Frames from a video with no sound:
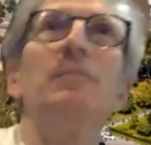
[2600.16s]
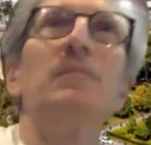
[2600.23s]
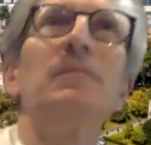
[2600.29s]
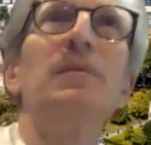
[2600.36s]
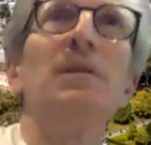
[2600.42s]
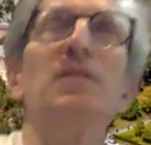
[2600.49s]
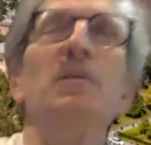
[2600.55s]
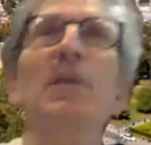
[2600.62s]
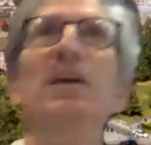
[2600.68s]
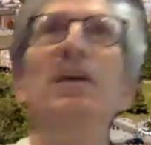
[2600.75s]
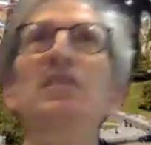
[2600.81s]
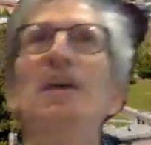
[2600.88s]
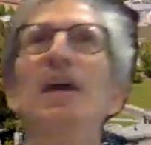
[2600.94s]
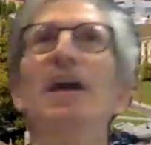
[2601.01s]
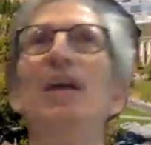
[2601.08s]
It's
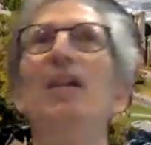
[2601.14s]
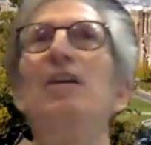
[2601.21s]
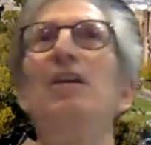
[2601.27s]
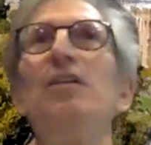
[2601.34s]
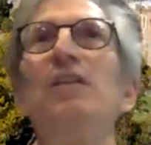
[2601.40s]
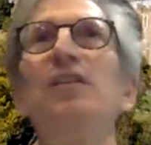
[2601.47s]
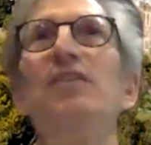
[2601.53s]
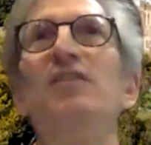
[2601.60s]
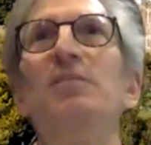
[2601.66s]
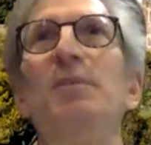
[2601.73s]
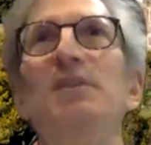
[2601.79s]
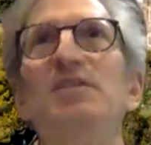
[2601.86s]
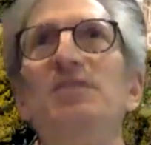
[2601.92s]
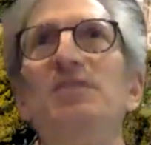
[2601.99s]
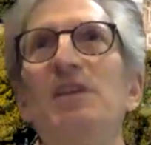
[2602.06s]
amazing how little this has
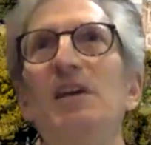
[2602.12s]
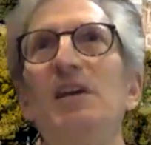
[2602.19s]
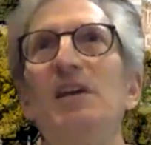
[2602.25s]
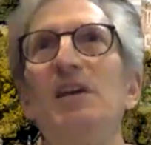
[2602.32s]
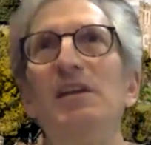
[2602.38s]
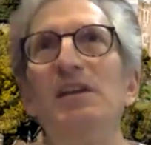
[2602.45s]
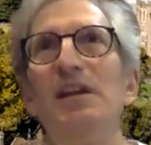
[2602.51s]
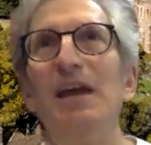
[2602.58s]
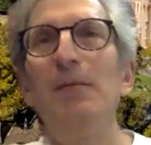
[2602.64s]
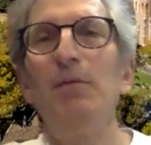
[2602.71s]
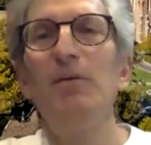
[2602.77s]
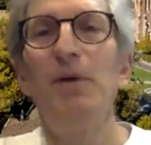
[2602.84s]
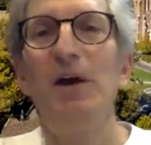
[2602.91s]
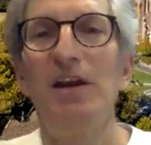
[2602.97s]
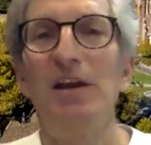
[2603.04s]
been studied in
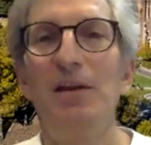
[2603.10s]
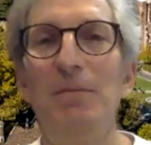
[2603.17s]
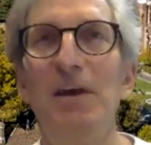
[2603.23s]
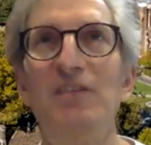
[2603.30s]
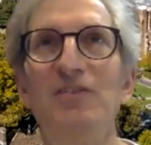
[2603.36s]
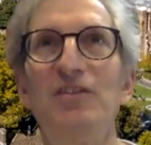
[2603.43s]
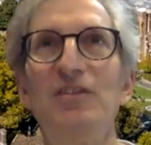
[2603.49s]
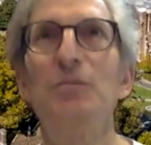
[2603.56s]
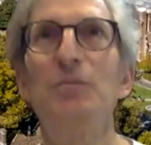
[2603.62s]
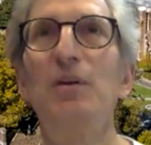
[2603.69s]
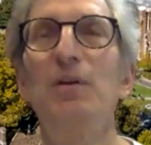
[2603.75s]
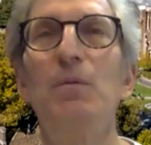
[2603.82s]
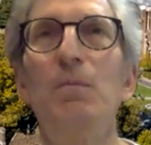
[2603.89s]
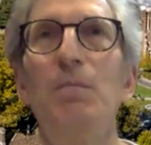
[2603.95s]
able-bodied patients, but